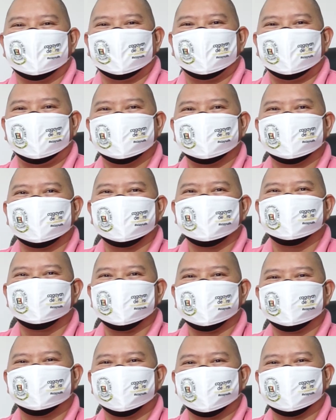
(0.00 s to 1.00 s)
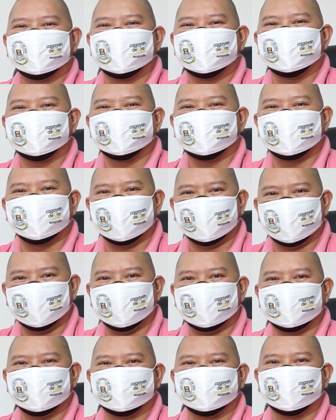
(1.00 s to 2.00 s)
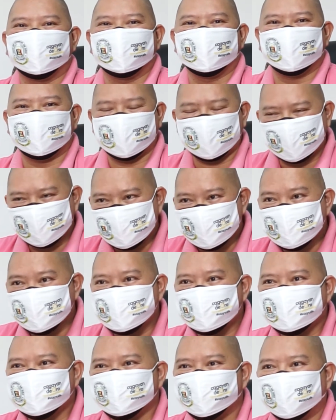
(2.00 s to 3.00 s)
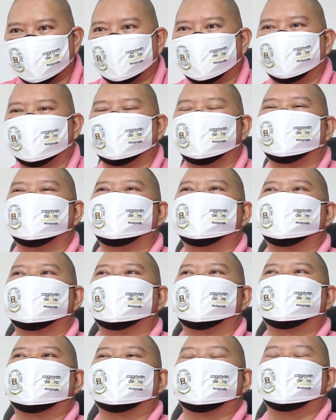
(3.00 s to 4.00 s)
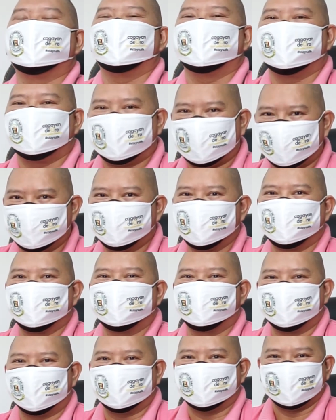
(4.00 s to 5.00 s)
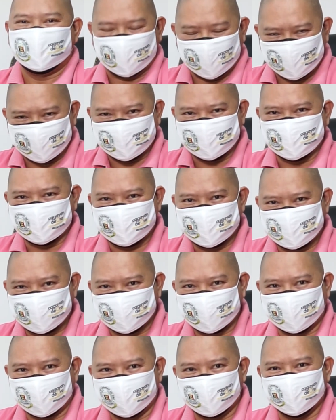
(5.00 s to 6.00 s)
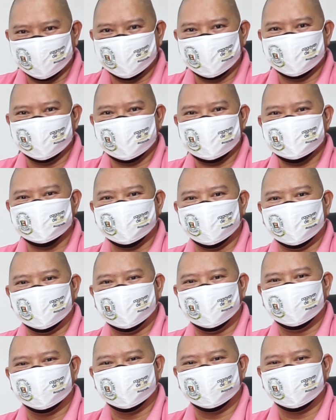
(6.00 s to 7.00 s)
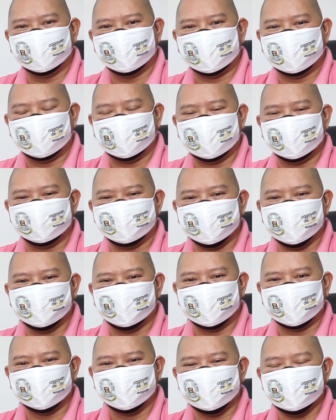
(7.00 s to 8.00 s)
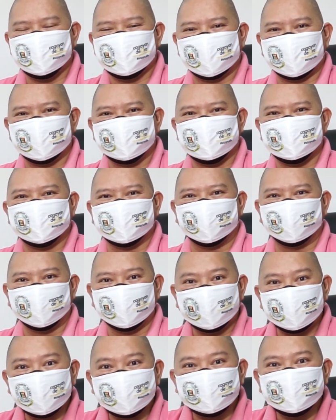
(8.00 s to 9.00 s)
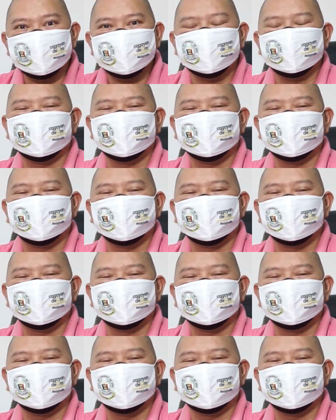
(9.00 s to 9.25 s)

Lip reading: I can be better today for kids by loving my kids. I always believe na if you want to change the world,